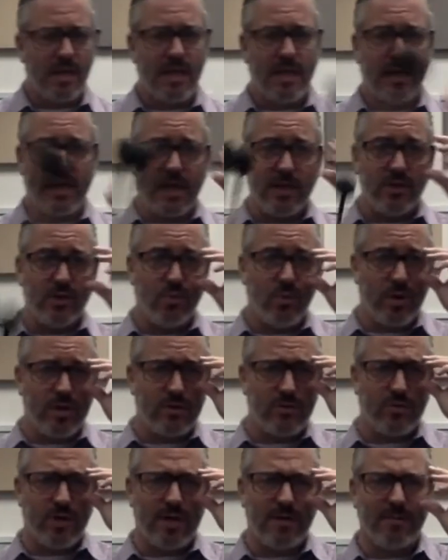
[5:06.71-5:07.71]
again, you want to
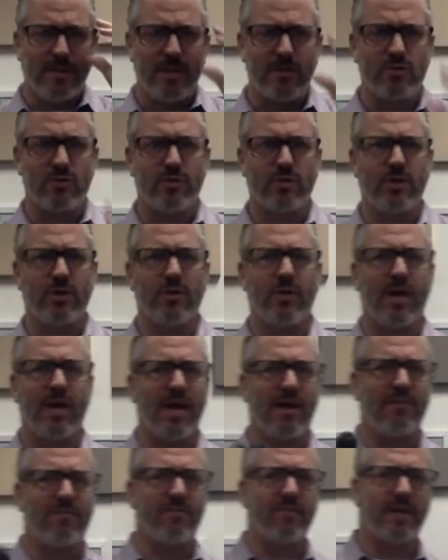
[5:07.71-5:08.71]
try to make sure that you
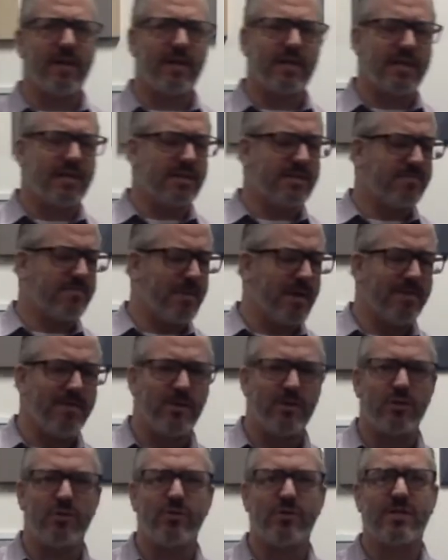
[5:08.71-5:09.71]
have at least maybe
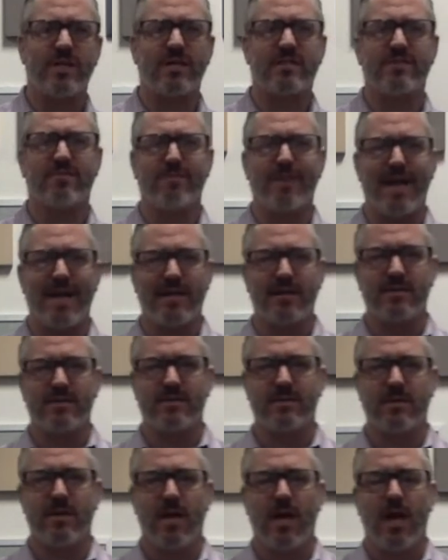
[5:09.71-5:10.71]
2 sets of
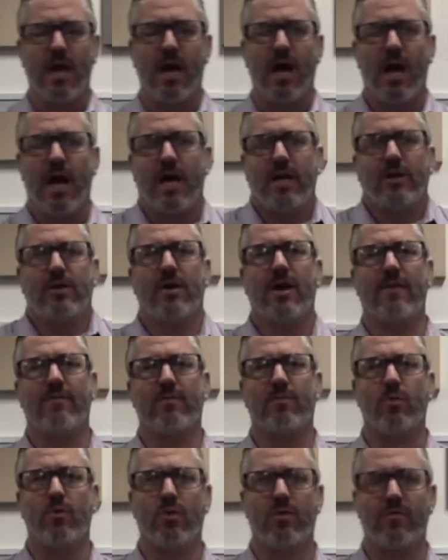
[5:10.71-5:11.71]
mallets. You have a
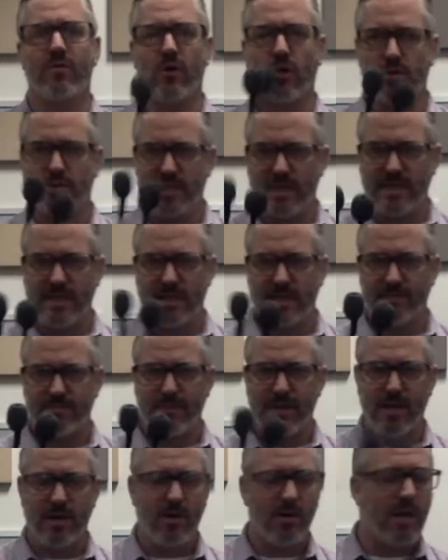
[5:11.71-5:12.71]
more of an articulate
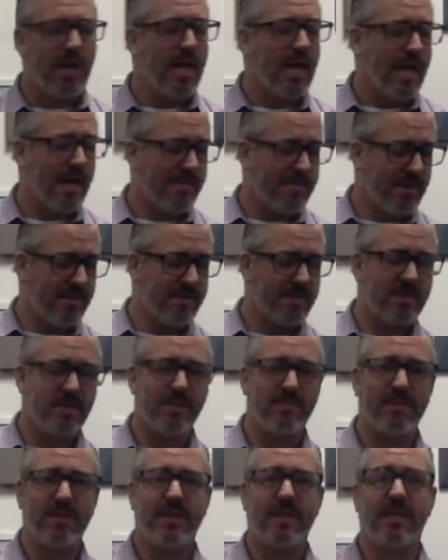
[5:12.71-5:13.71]
pair, and maybe
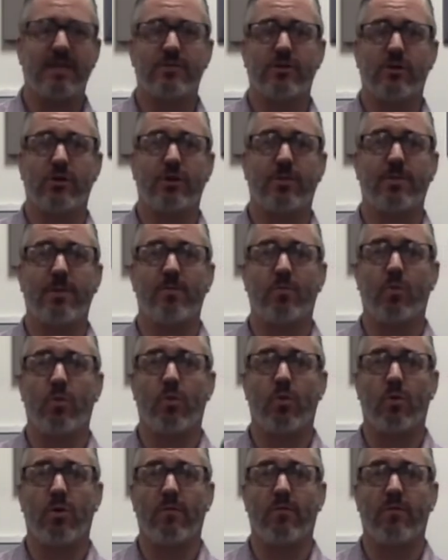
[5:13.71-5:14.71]
something that's a little bit
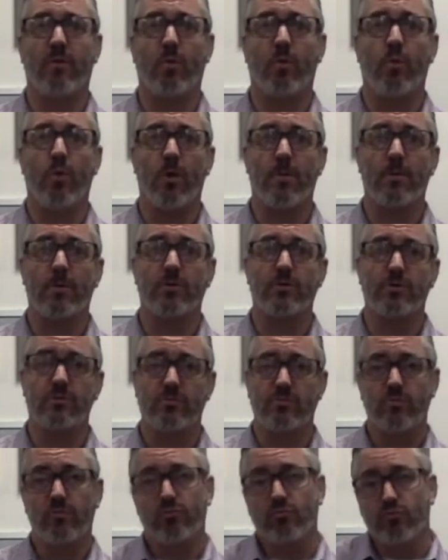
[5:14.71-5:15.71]
more of a warmer,
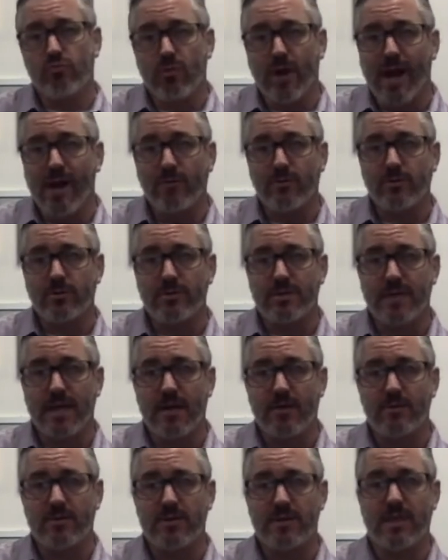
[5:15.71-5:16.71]
rounder
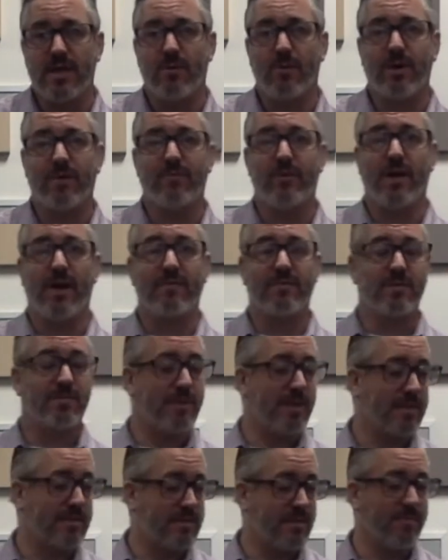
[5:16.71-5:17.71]
sound. So that way, if you have to
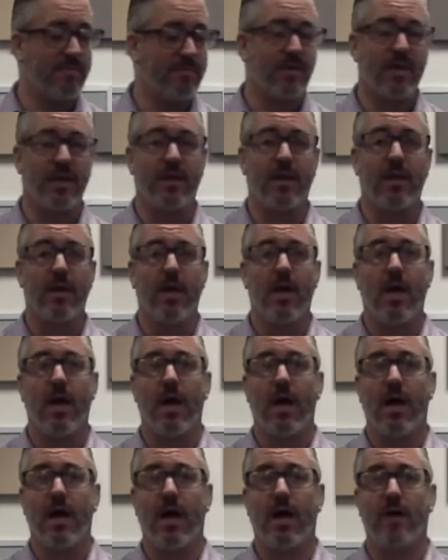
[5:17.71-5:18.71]
play something
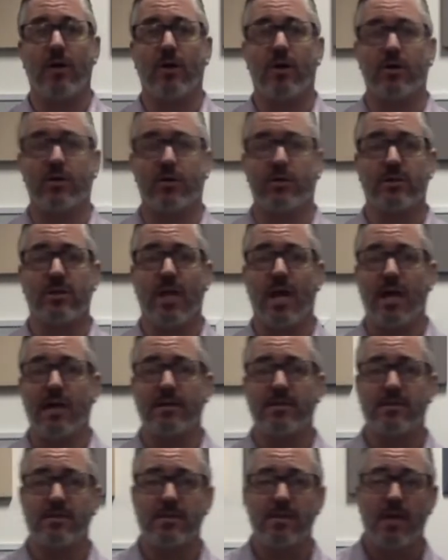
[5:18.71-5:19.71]
along those
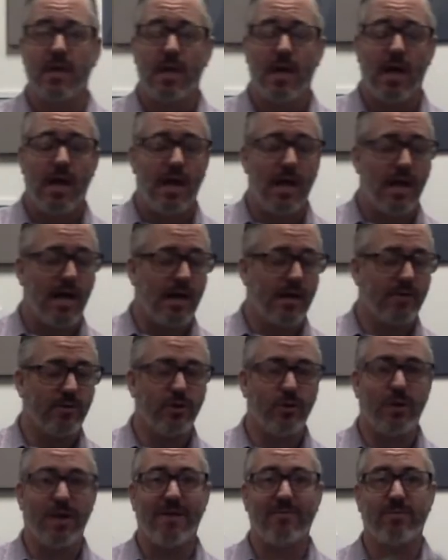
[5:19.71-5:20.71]
lines,
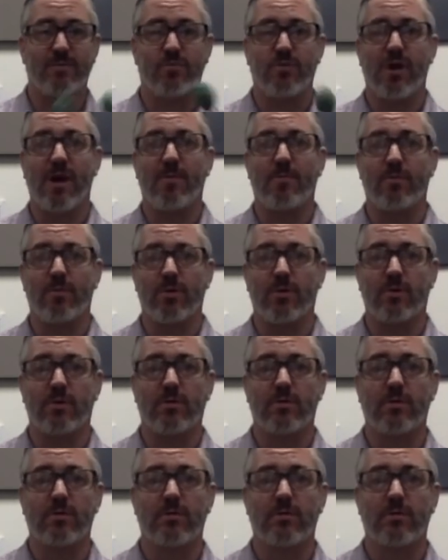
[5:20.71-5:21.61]
you have the proper